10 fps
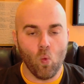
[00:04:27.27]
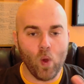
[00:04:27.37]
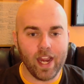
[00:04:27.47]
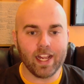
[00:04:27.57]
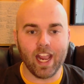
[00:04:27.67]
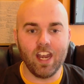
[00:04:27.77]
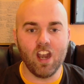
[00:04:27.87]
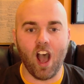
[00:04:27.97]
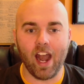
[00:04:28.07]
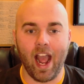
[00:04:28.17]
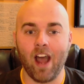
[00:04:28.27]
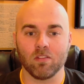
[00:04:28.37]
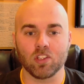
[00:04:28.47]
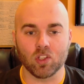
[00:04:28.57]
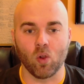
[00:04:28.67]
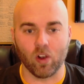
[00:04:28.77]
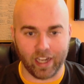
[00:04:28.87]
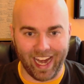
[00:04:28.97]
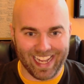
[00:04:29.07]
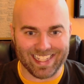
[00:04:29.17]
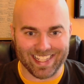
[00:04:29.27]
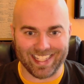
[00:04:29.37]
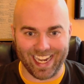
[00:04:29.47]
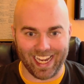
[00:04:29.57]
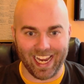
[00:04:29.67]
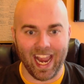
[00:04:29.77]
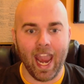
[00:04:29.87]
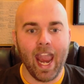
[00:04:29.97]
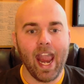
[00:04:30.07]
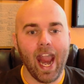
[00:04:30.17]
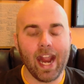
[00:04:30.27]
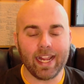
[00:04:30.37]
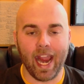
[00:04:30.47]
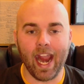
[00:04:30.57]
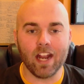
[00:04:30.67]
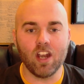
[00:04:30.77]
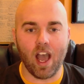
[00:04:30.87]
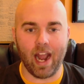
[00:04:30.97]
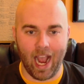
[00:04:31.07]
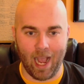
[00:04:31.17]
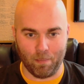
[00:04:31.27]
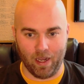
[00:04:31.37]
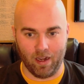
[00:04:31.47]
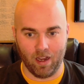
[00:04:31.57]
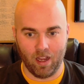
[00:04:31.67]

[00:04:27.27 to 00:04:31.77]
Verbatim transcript: We cannot outscore Kansas City. It cannot happen.